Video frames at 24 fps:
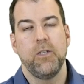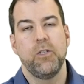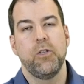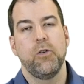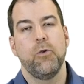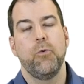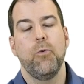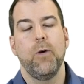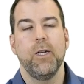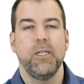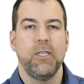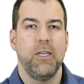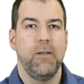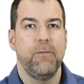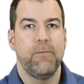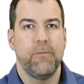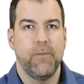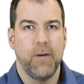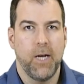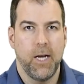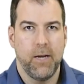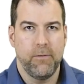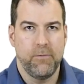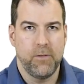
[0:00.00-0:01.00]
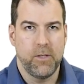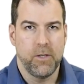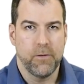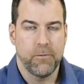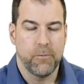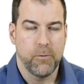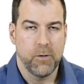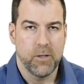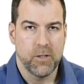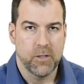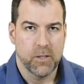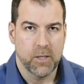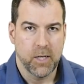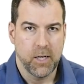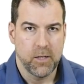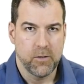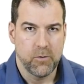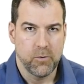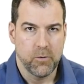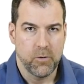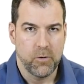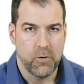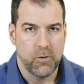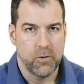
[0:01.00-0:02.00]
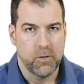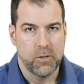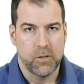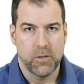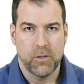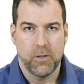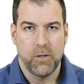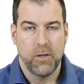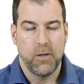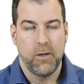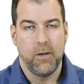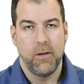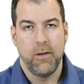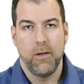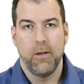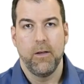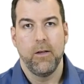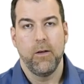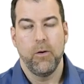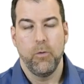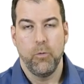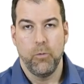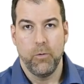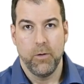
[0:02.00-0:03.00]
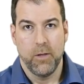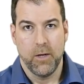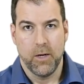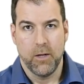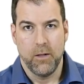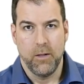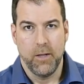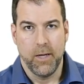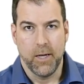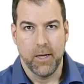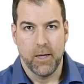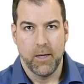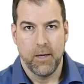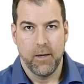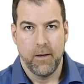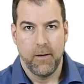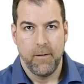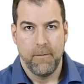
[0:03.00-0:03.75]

25 different schedules with a click,